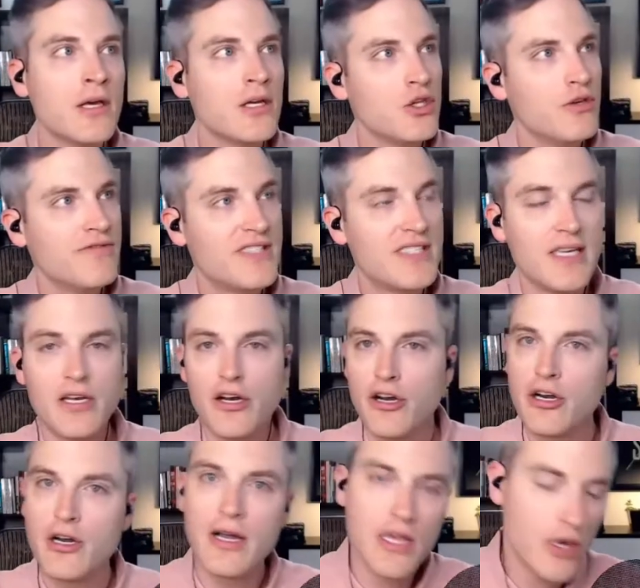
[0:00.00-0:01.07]
You've seen
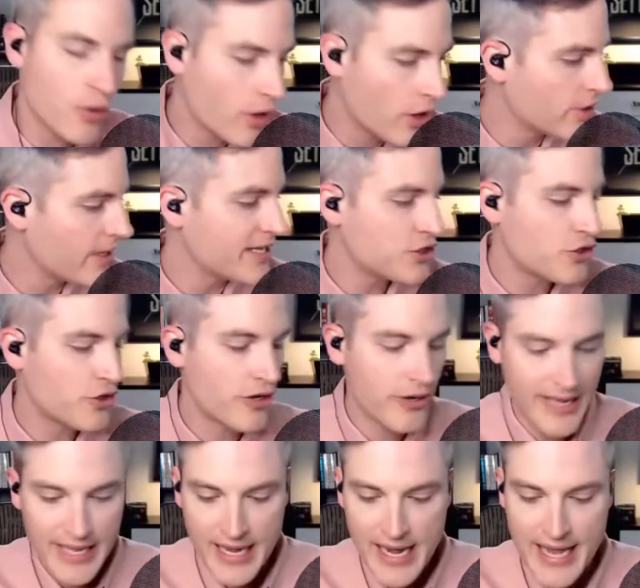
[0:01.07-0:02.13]
her,
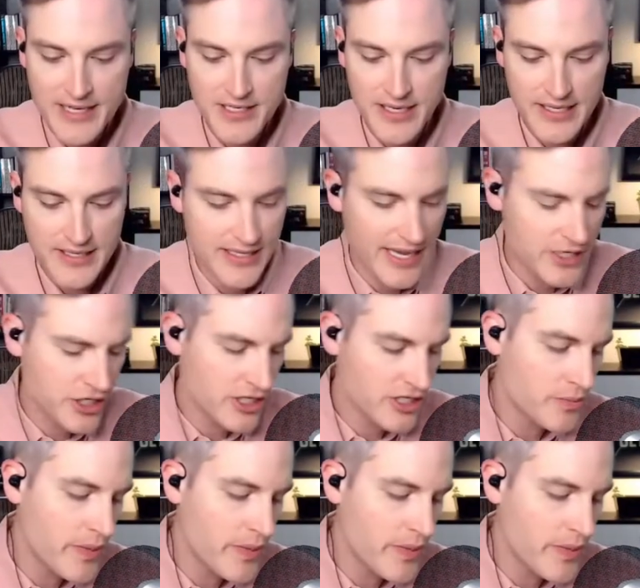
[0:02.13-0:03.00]
entering and exiting sessions,